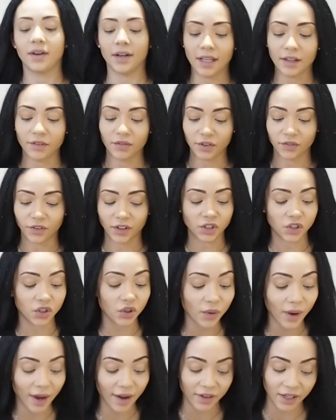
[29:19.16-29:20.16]
Even if I
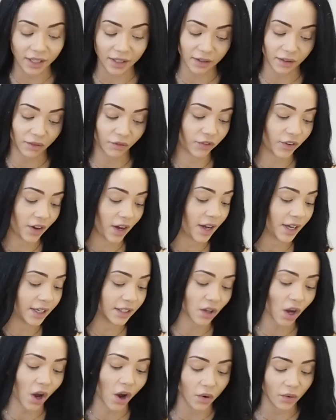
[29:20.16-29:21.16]
do have anything fur,
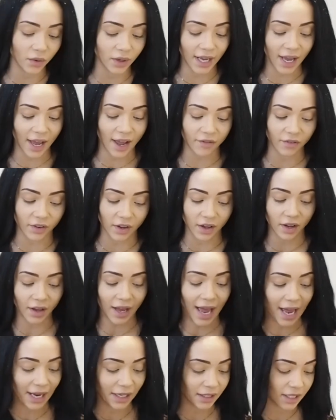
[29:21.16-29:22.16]
it's only ever
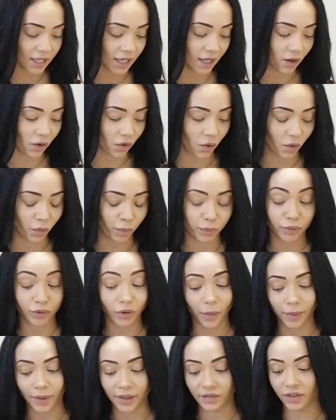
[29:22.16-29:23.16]
antique or
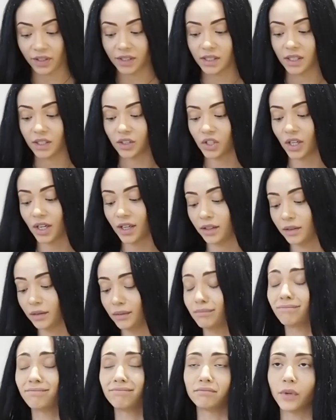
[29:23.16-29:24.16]
properly vintage and
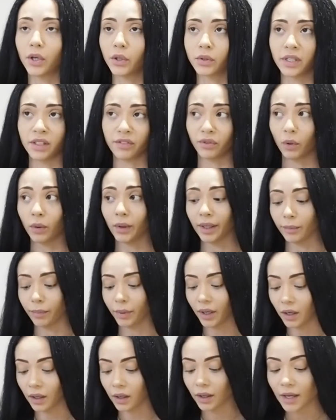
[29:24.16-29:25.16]
mostly falling
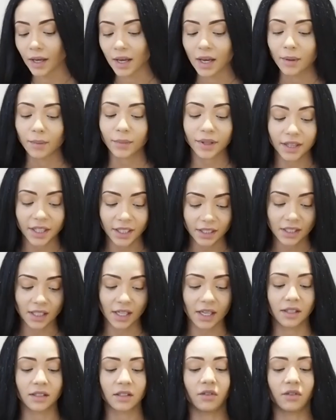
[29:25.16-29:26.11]
apart. But this is